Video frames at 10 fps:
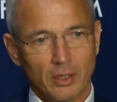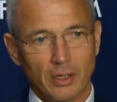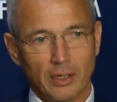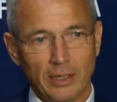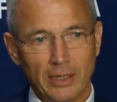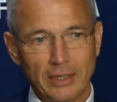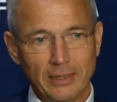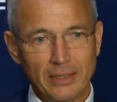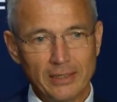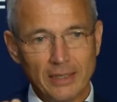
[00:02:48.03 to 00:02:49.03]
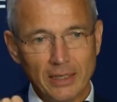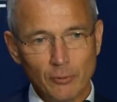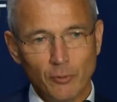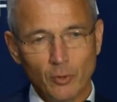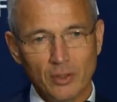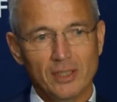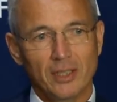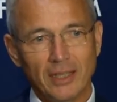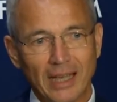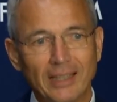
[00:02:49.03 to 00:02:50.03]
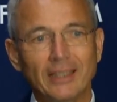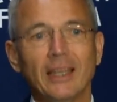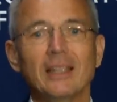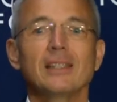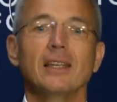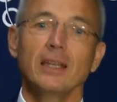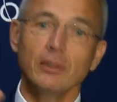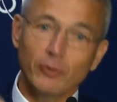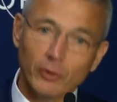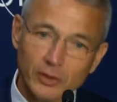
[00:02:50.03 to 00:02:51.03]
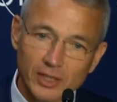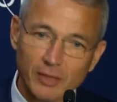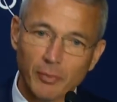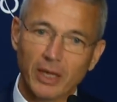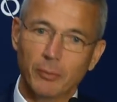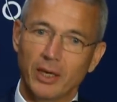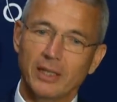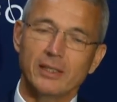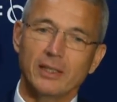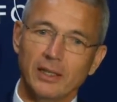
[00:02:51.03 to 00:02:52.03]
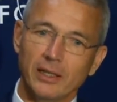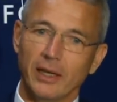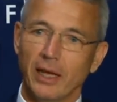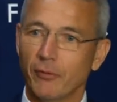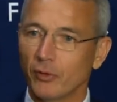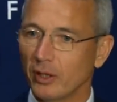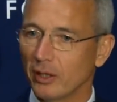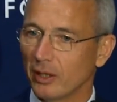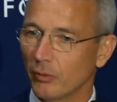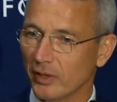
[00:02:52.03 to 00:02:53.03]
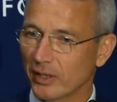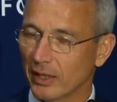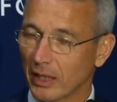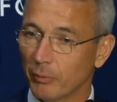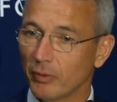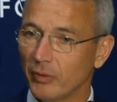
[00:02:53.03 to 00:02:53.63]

Uh, it is influencing, and it gets influenced by basically every uh, risk type.